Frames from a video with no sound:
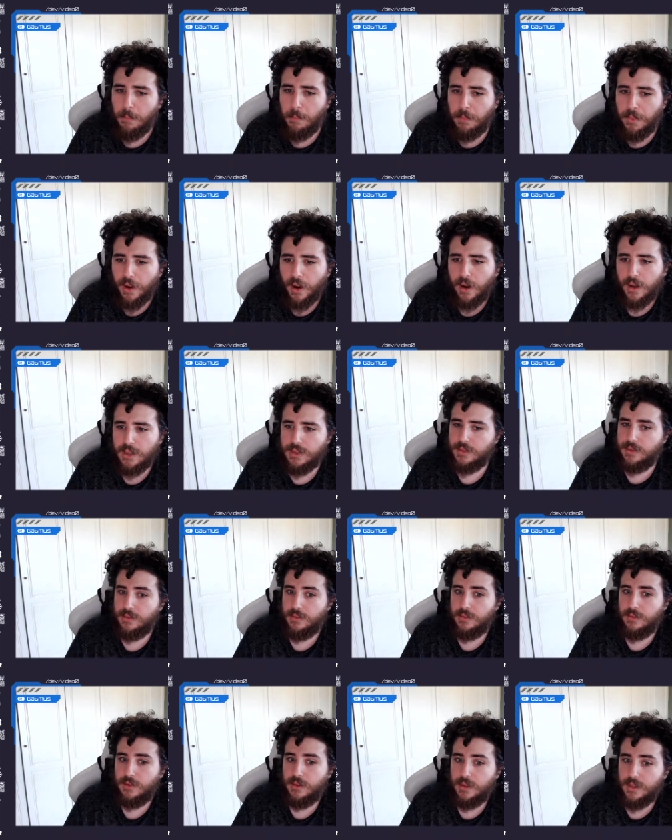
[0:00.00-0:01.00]
But
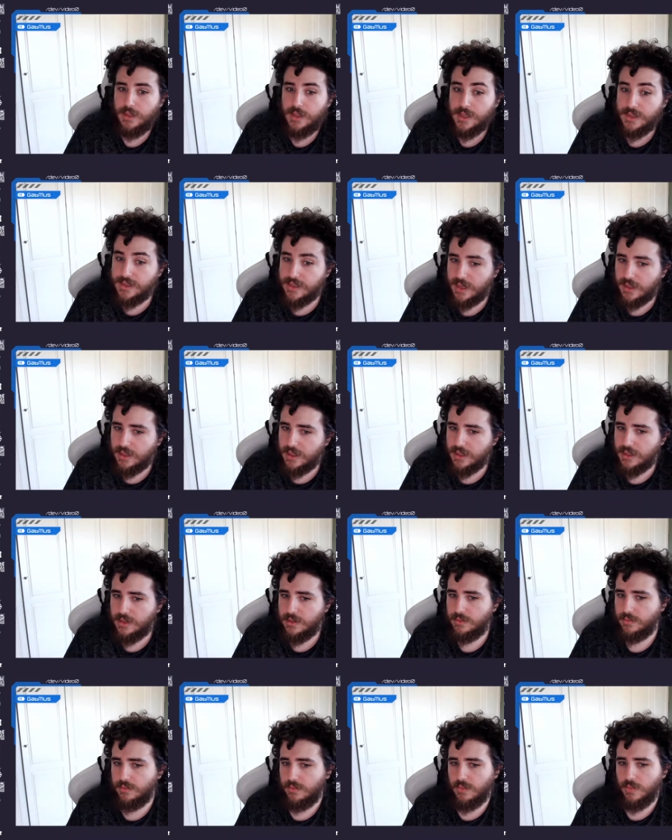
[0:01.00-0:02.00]
let's say
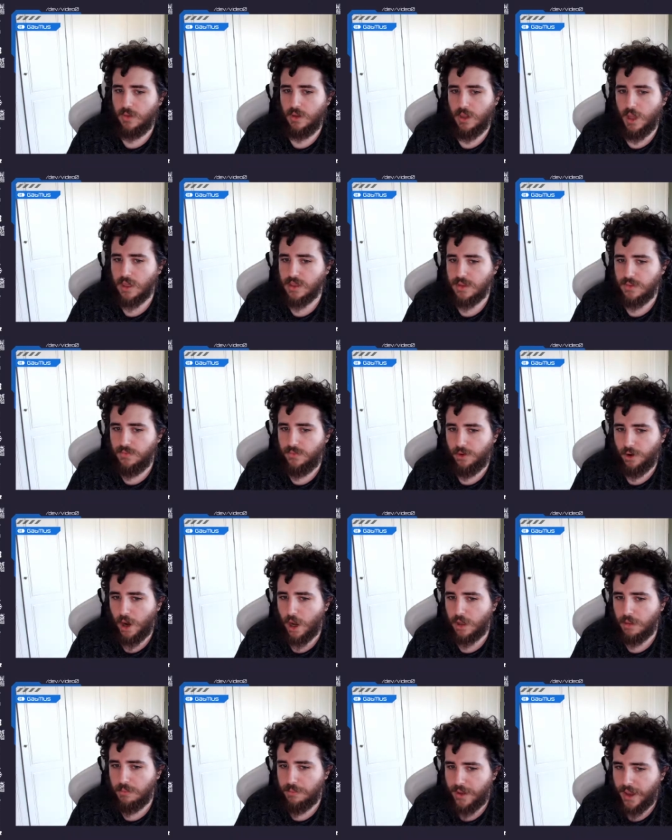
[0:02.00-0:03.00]
this lost and
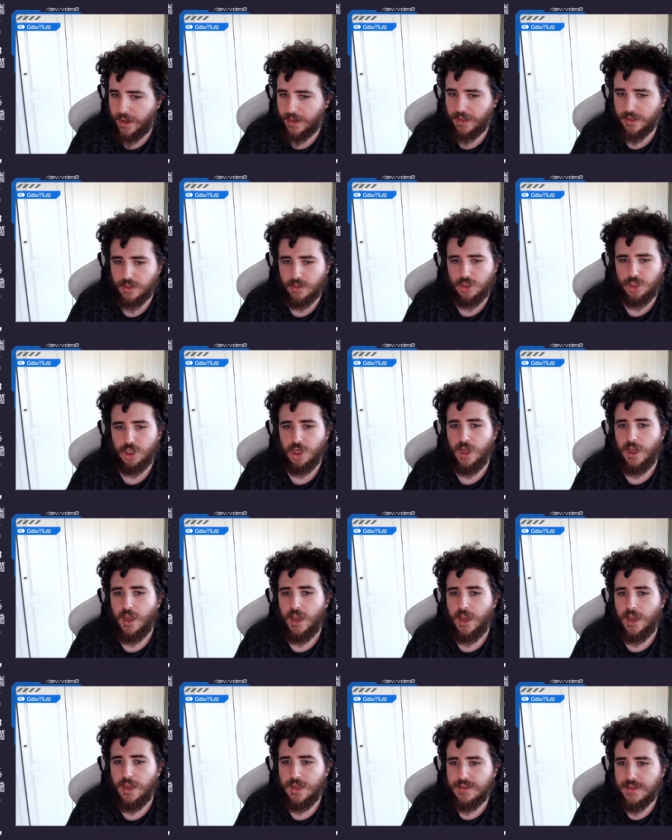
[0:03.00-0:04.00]
forgotten package
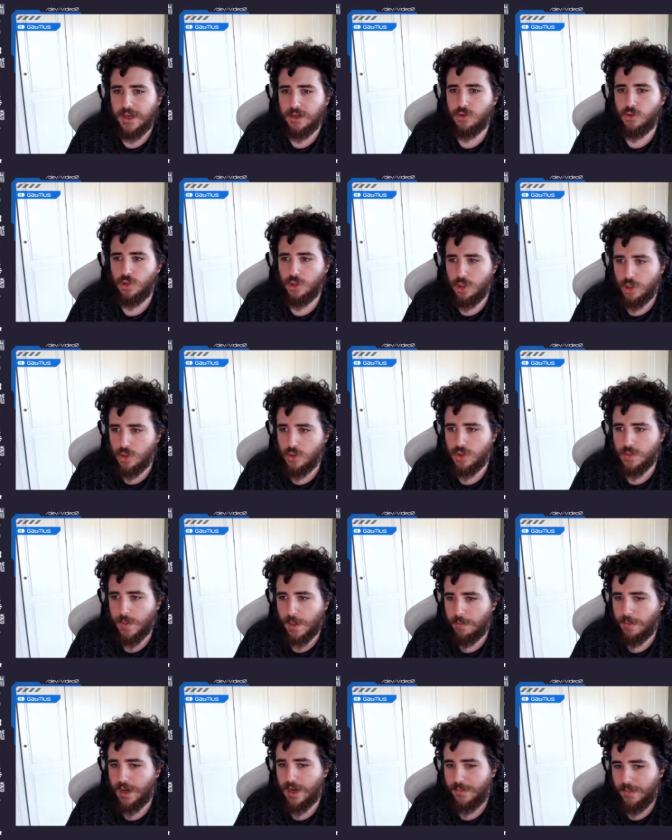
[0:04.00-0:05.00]
is actually used by
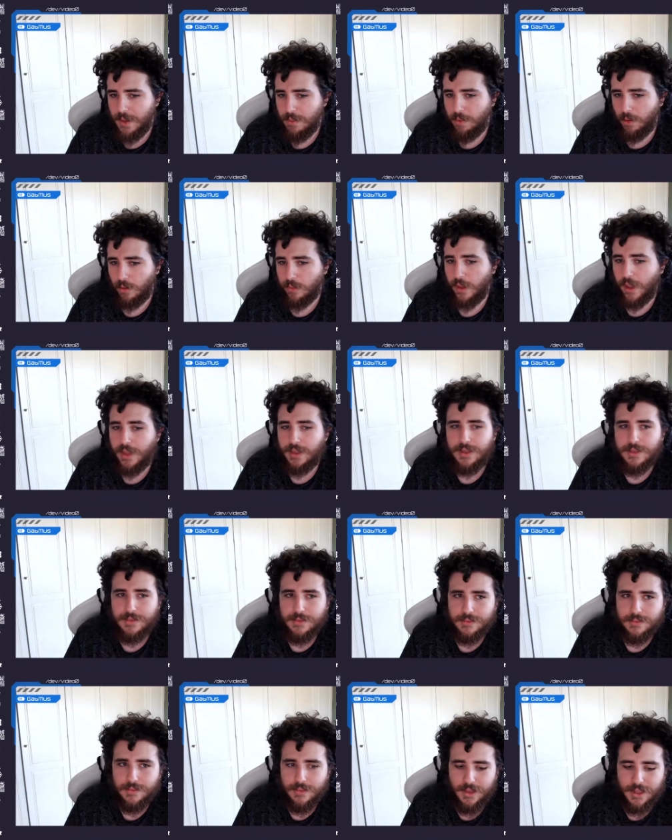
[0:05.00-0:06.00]
many people, and
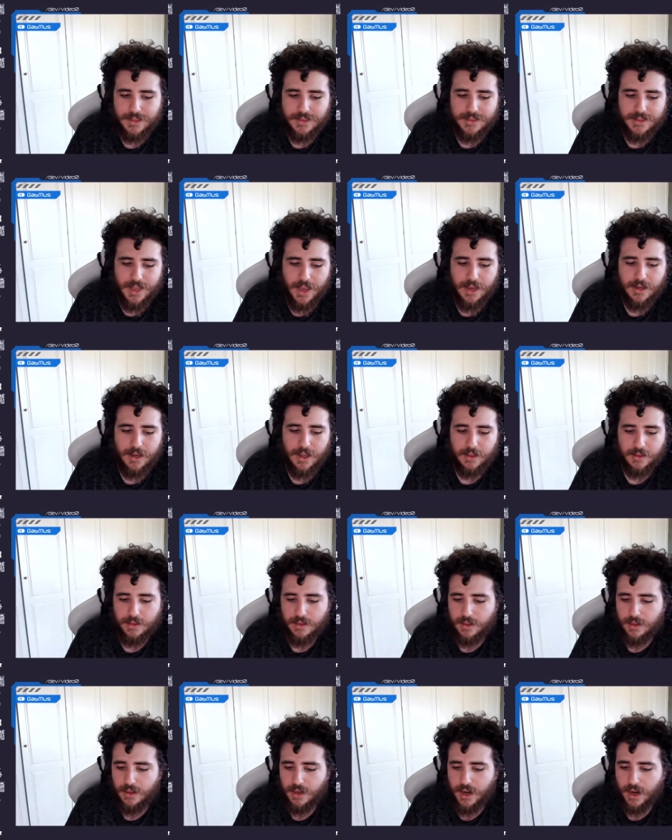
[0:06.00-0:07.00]
let's say that
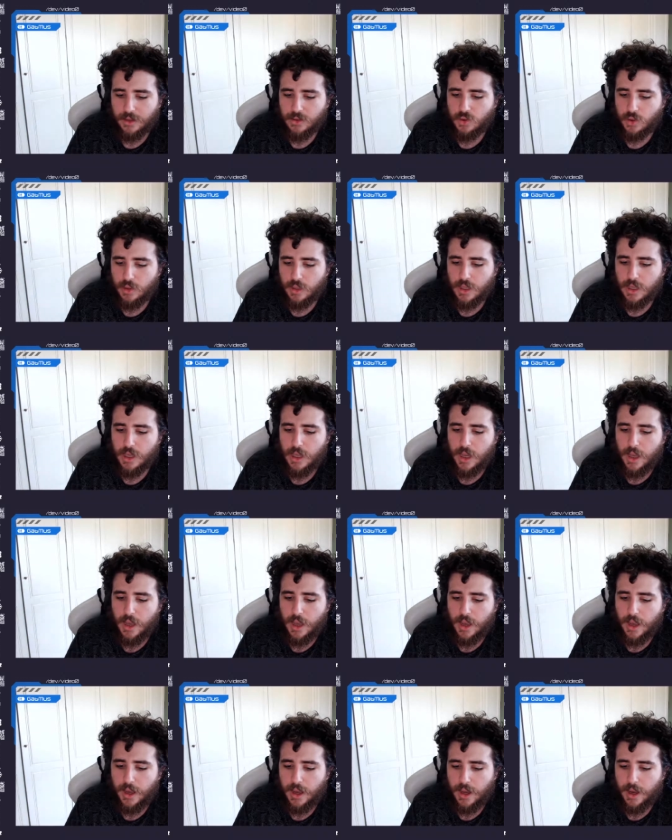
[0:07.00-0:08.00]
it actually
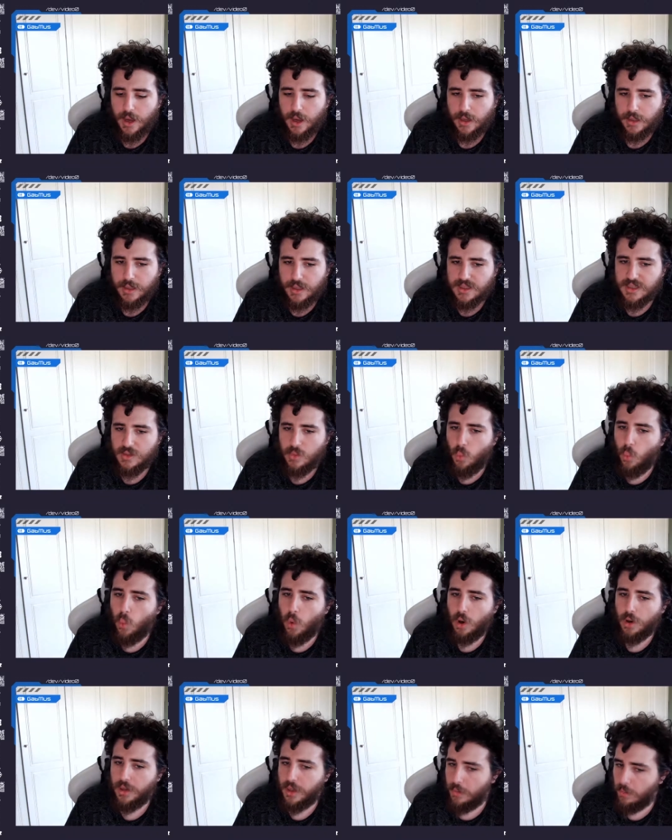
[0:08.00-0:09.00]
isn't
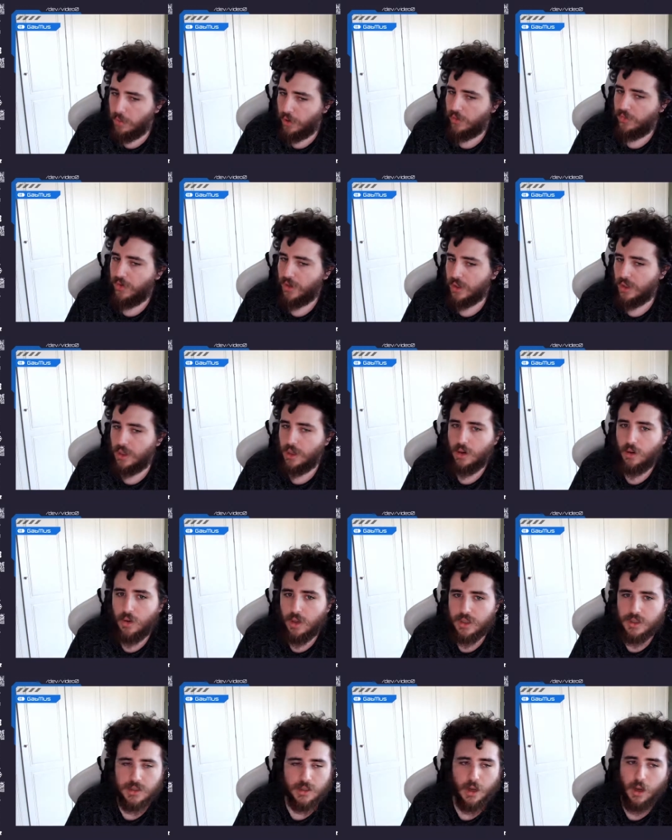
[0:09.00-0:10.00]
working perfectly, or
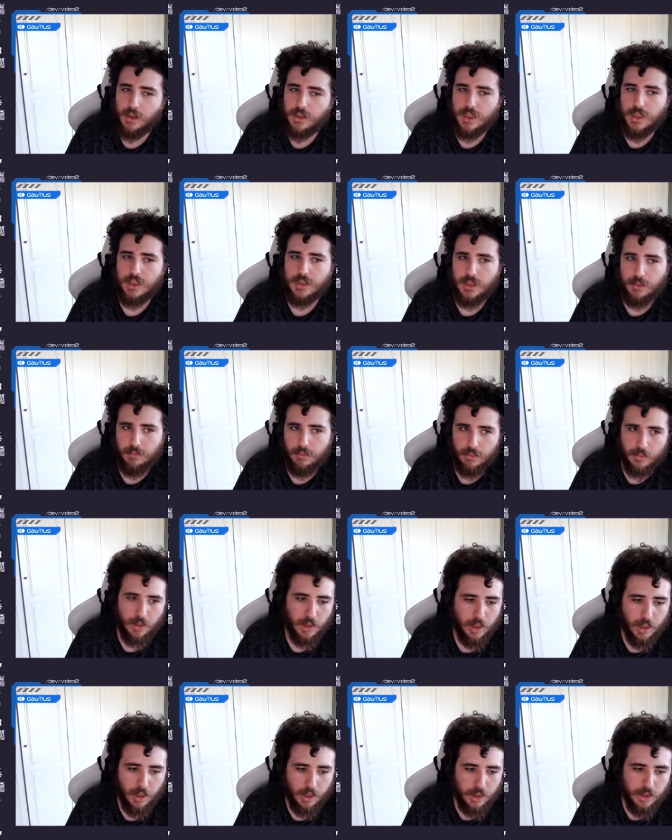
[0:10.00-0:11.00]
it's causing some
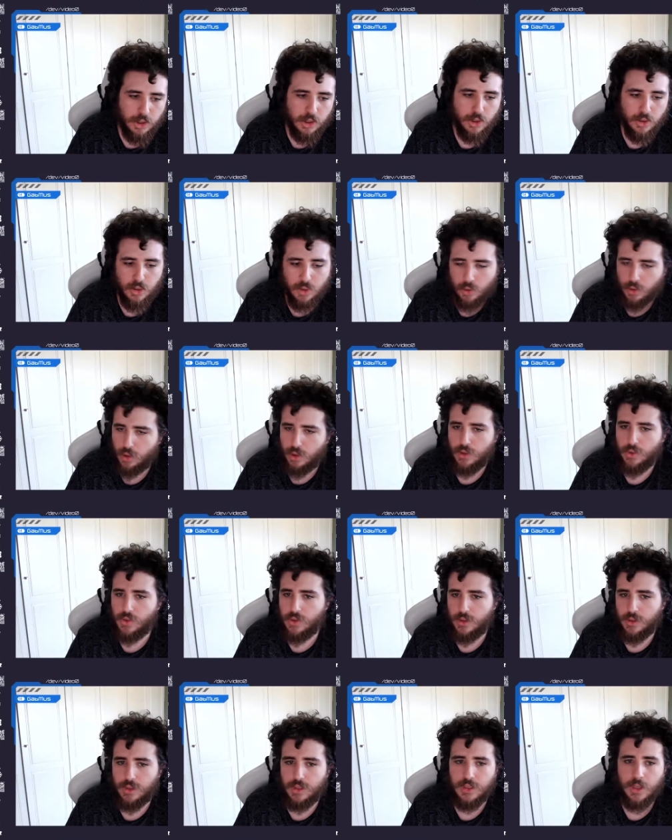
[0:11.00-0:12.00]
issues to
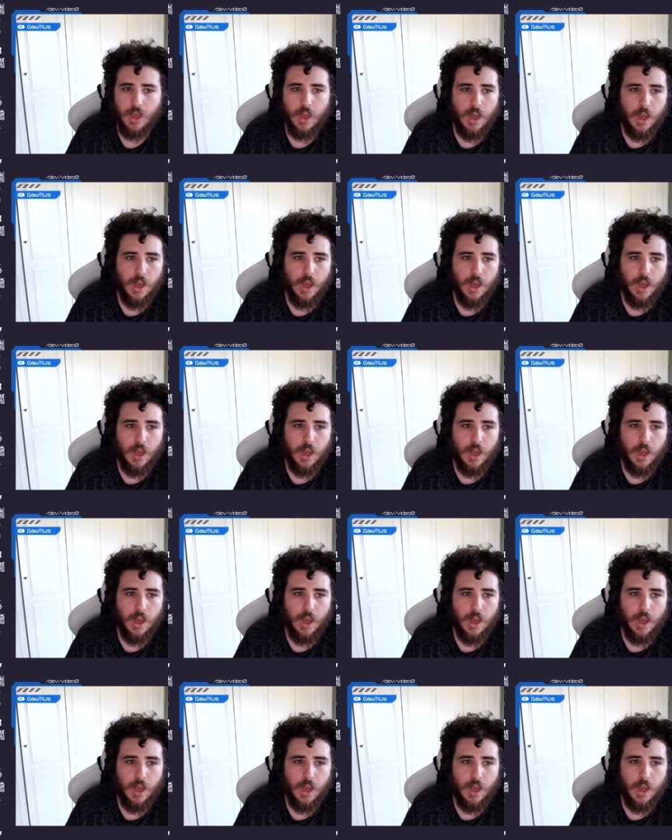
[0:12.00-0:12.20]
users.